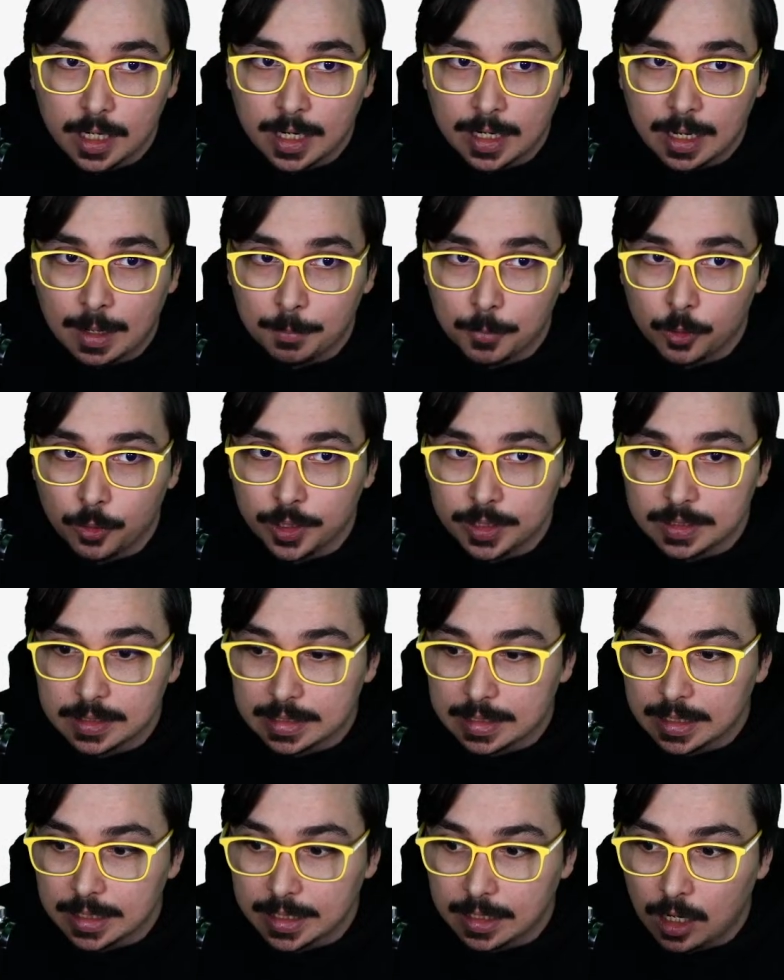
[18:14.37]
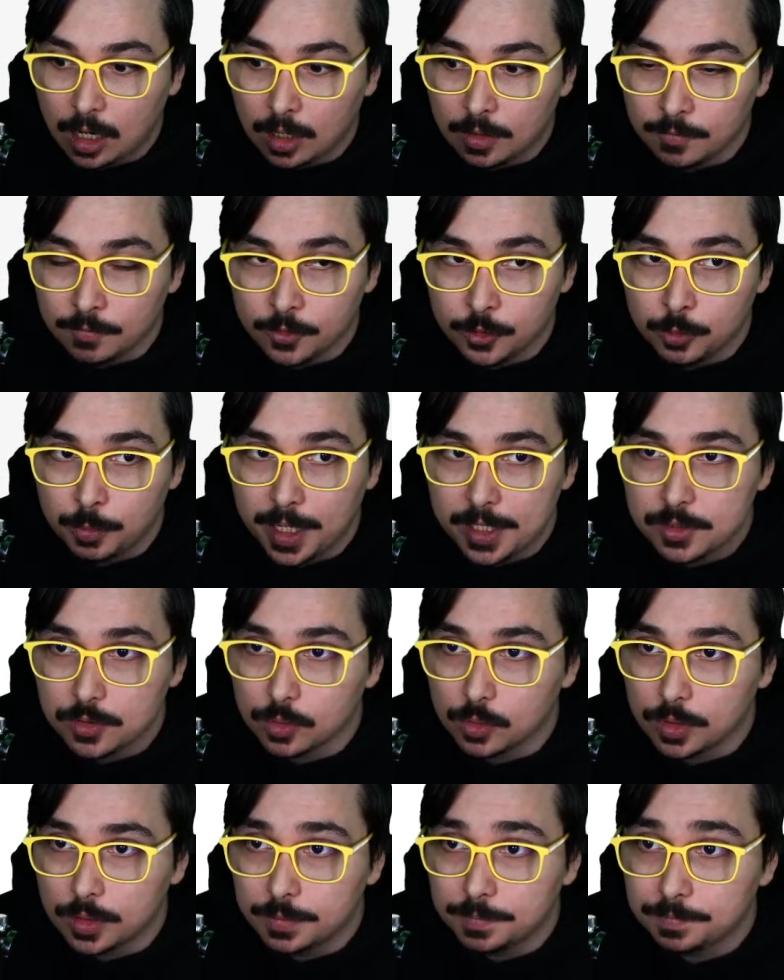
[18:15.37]
and I'm going to click on View My
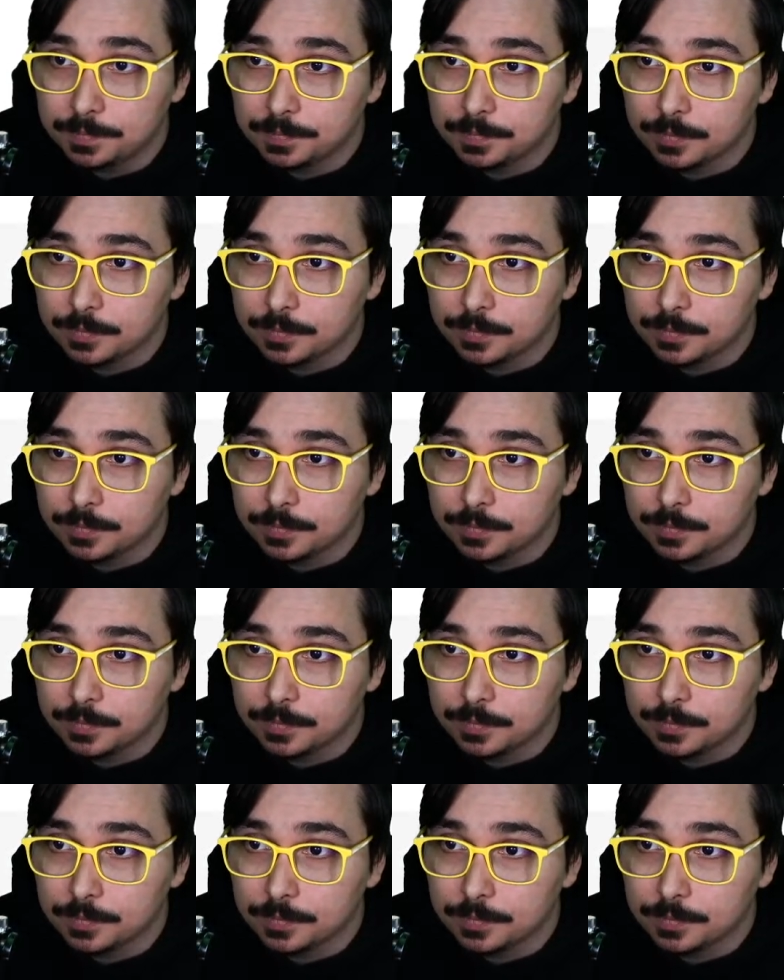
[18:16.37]
Store.